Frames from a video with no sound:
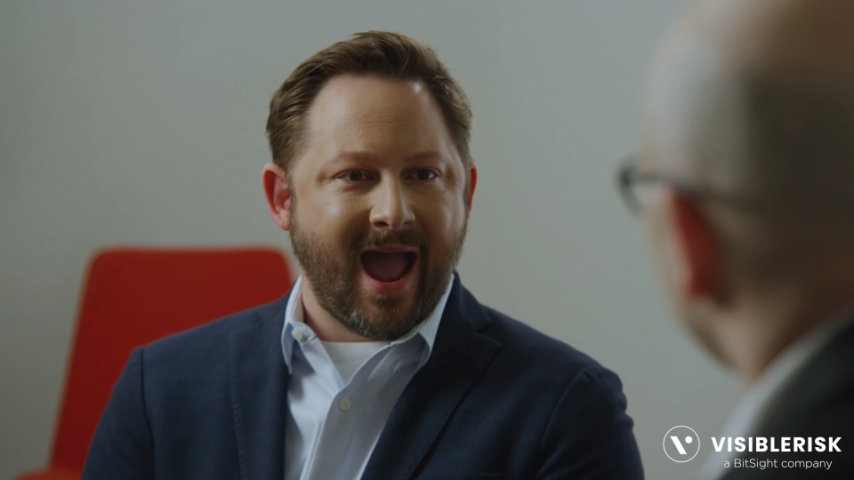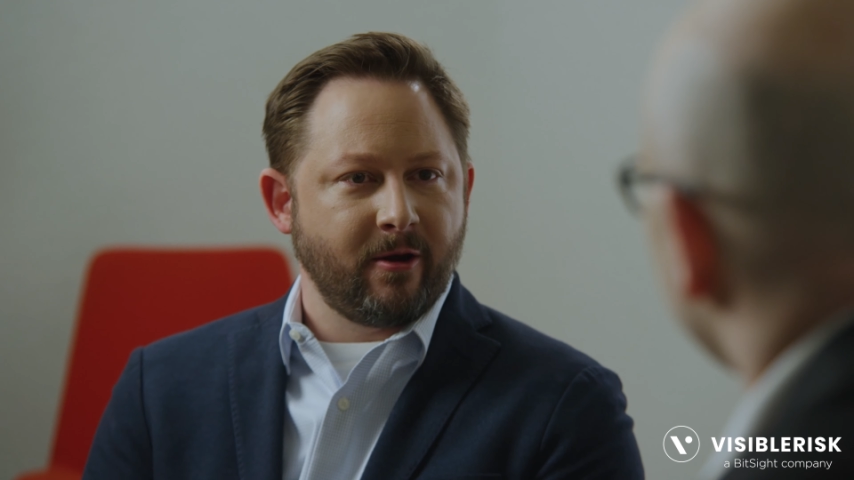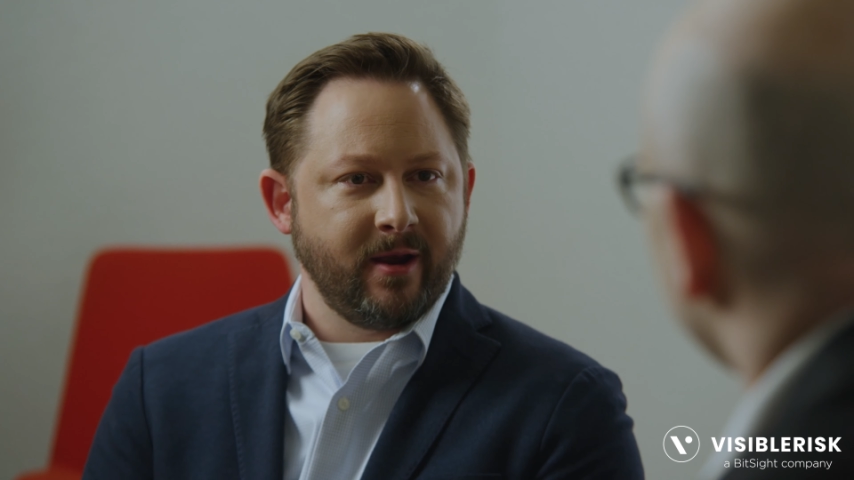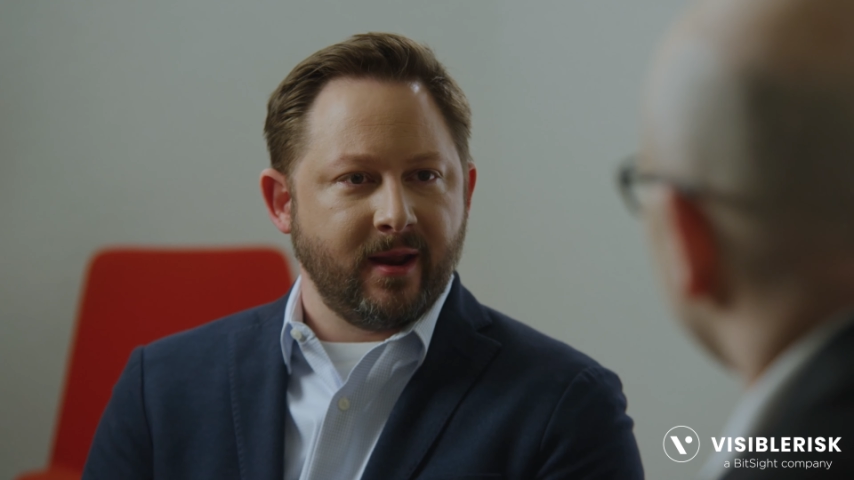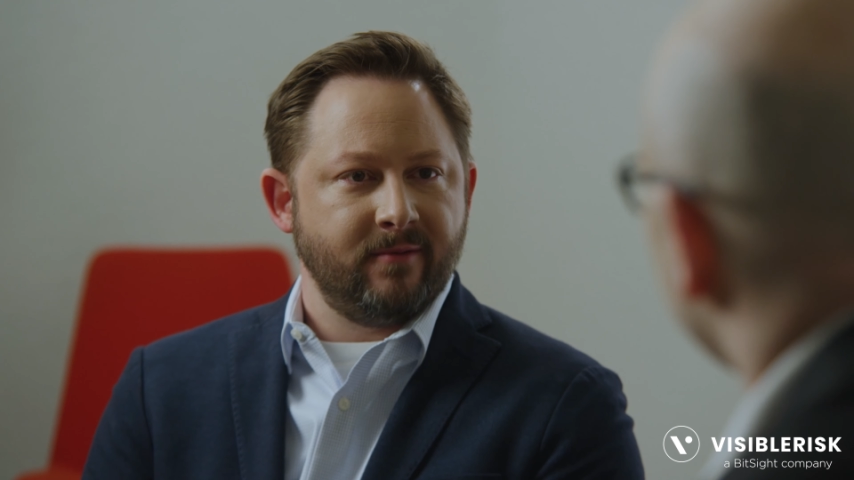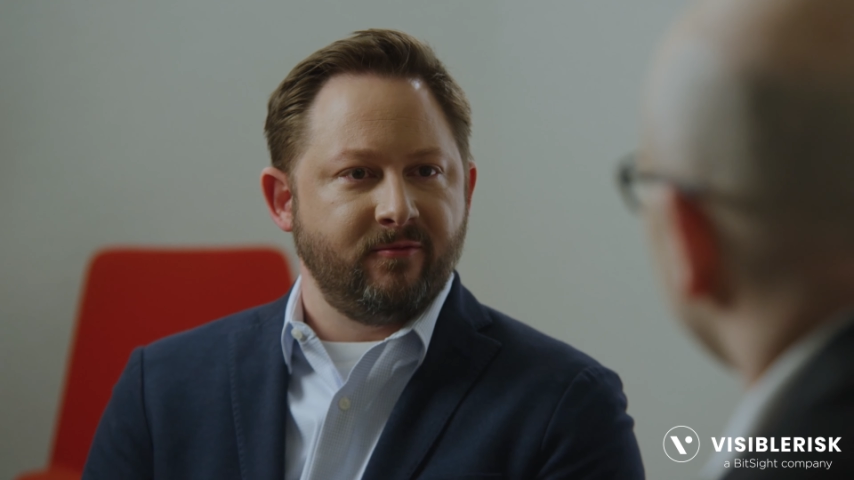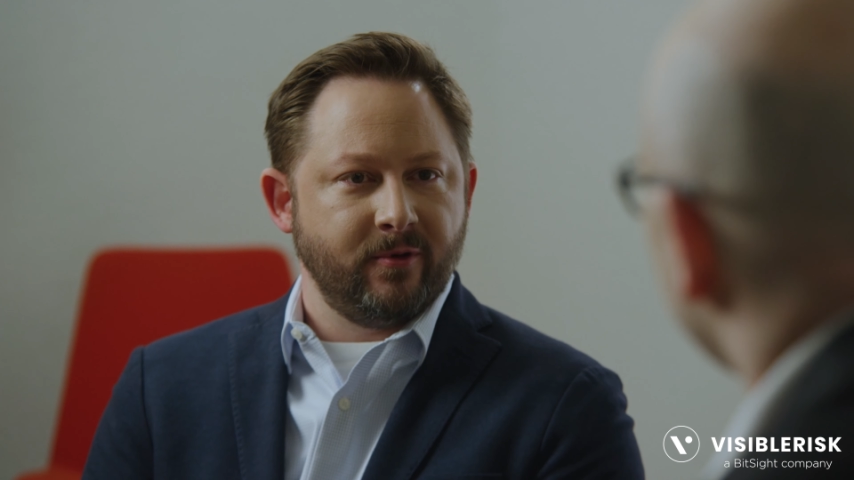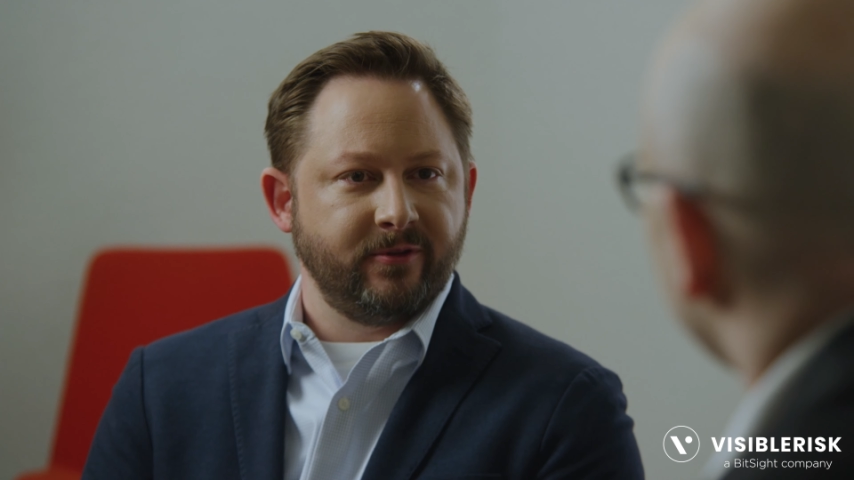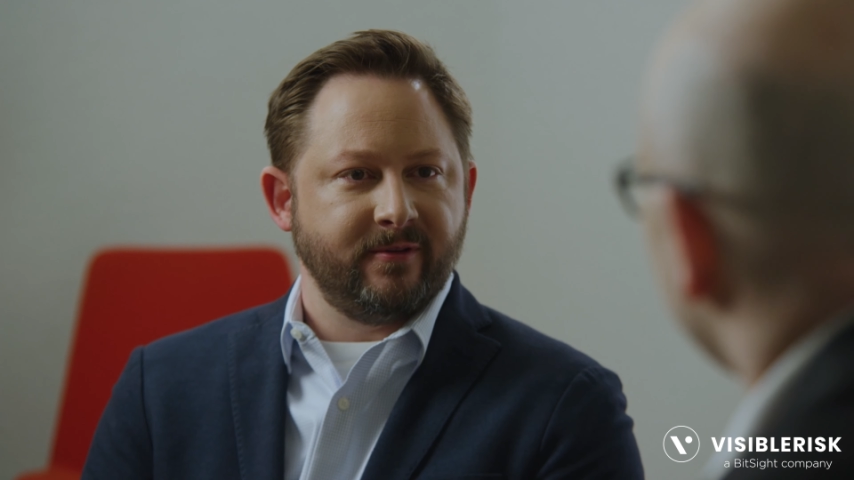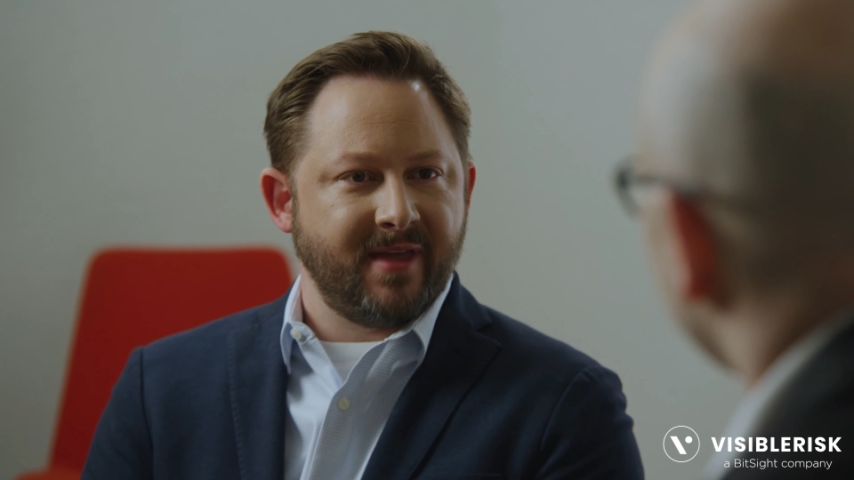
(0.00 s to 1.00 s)
aggregate
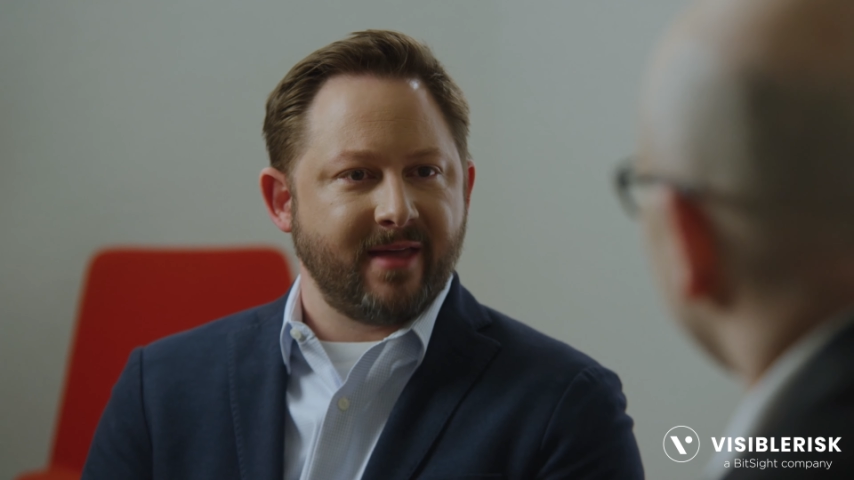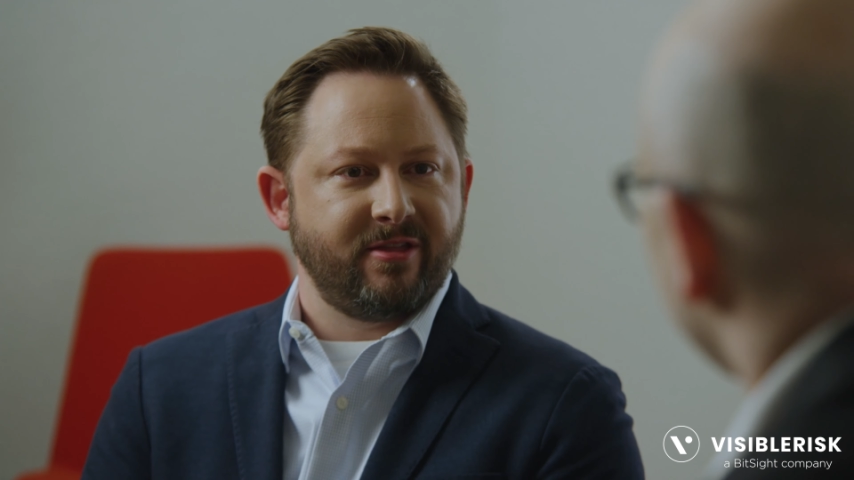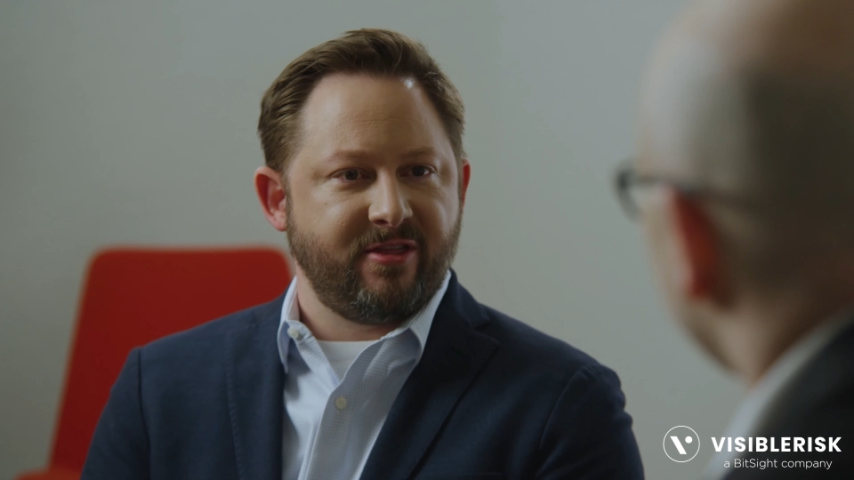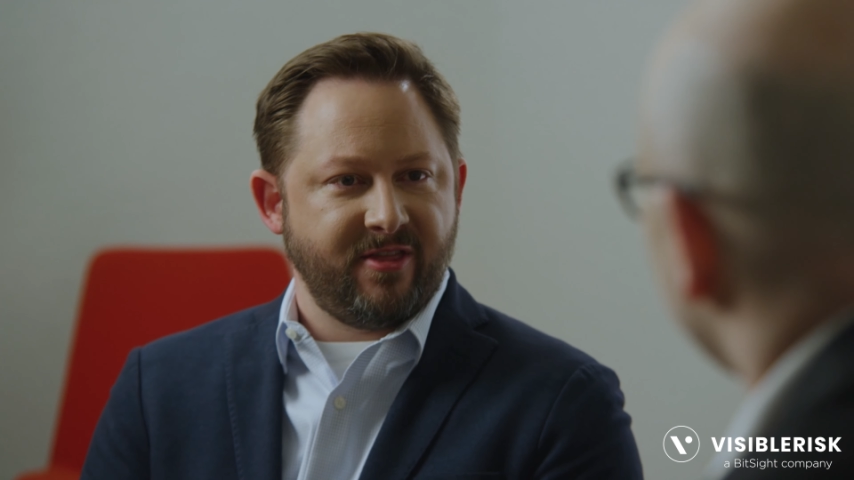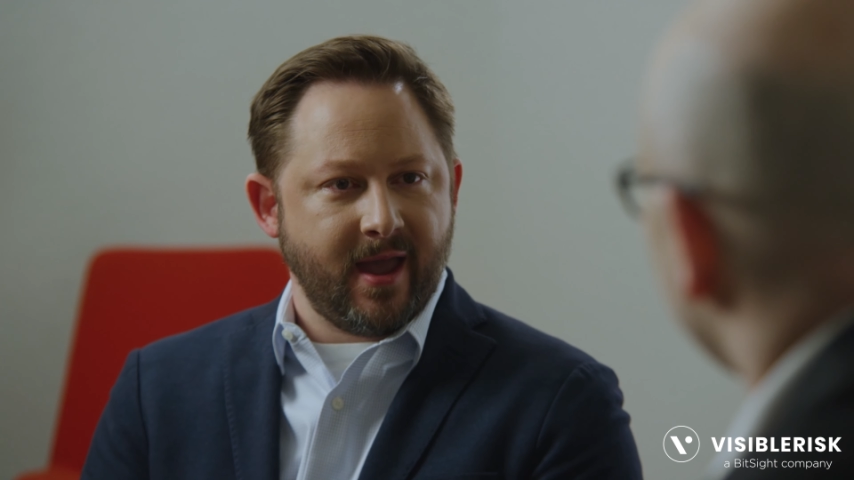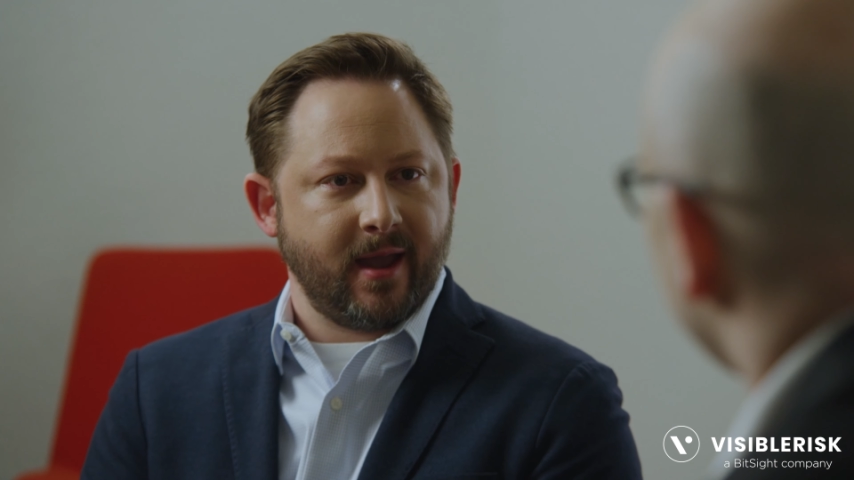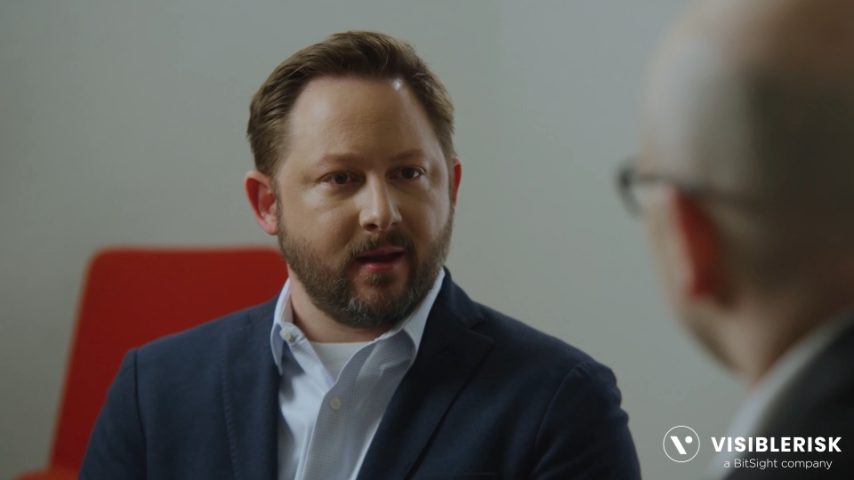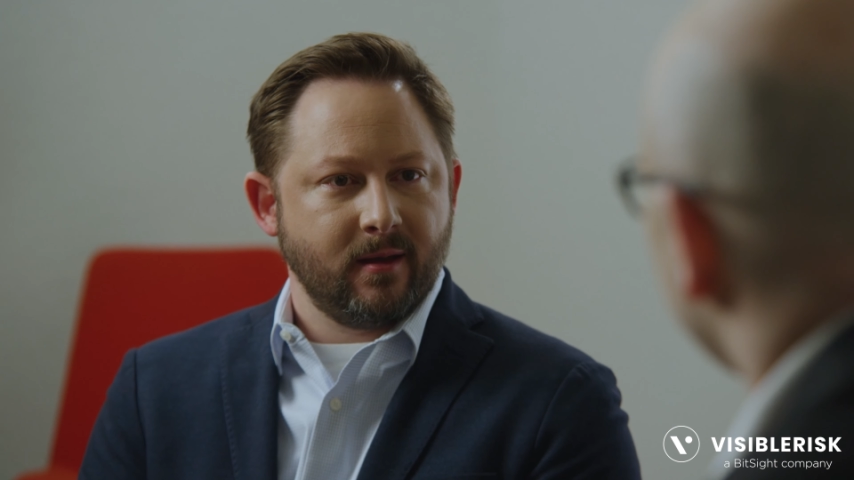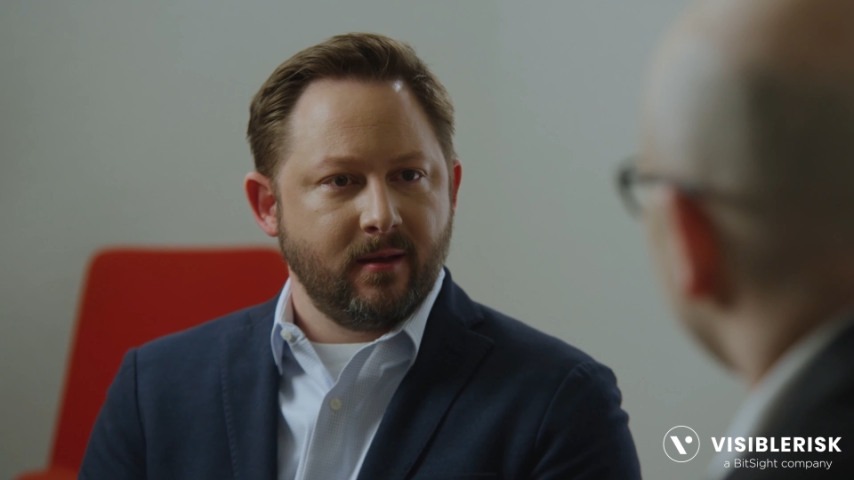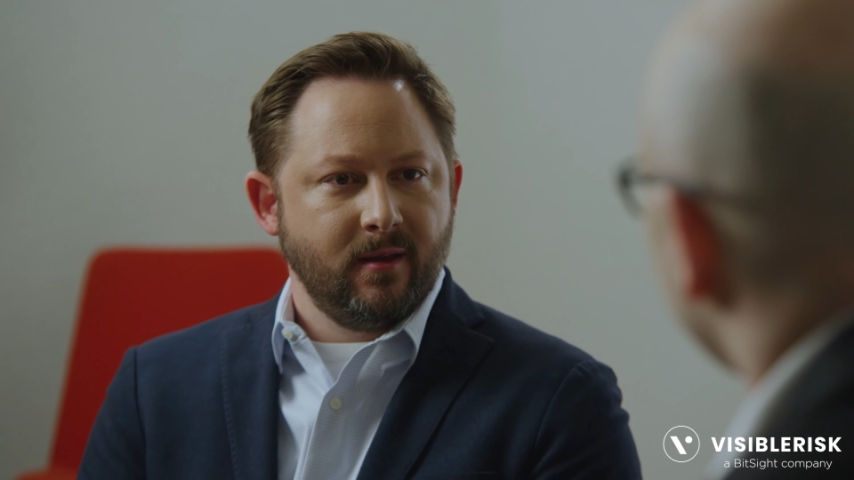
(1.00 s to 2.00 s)
influence of that thing